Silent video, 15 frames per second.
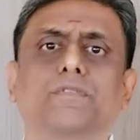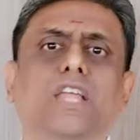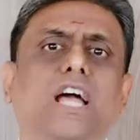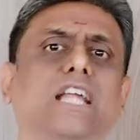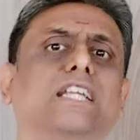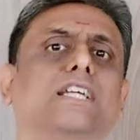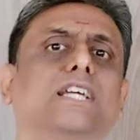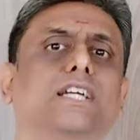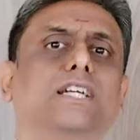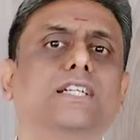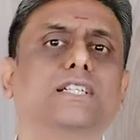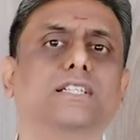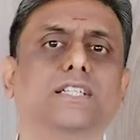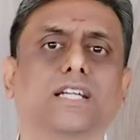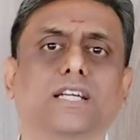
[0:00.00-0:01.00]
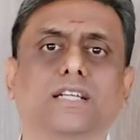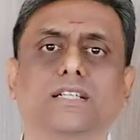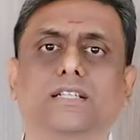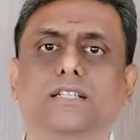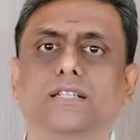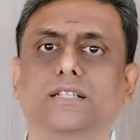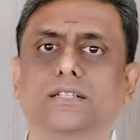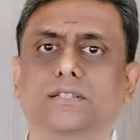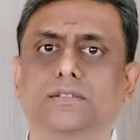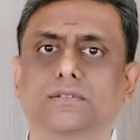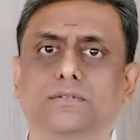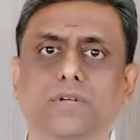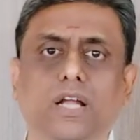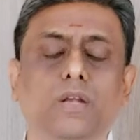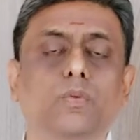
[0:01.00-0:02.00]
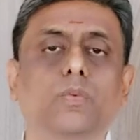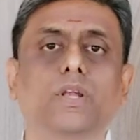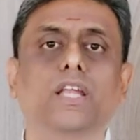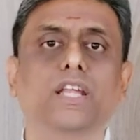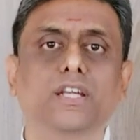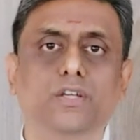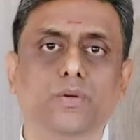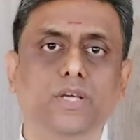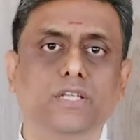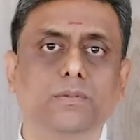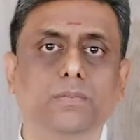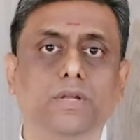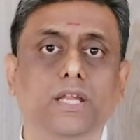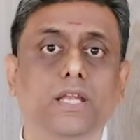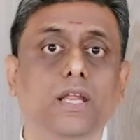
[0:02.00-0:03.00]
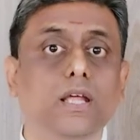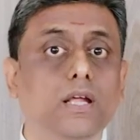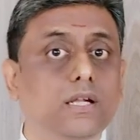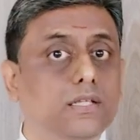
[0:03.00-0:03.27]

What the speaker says: arrogant and unwilling to explain.